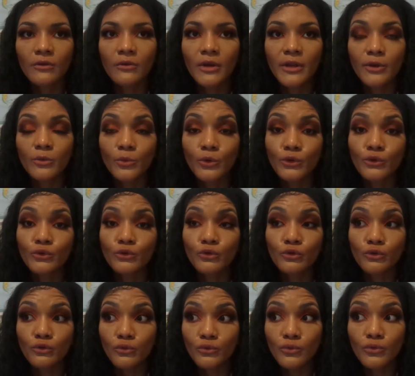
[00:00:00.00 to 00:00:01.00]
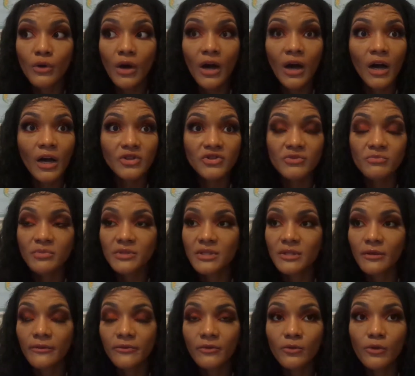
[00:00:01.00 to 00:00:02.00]
And when you do 100%
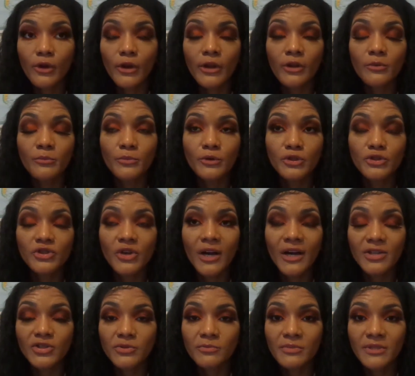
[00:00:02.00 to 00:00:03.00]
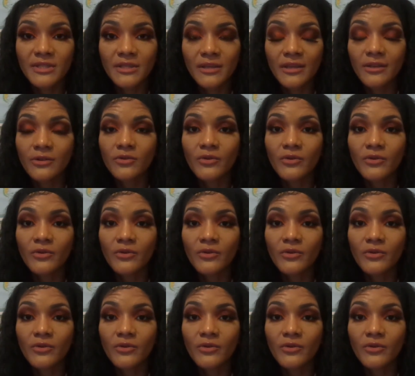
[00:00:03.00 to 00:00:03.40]
of the work and you put your 100% in,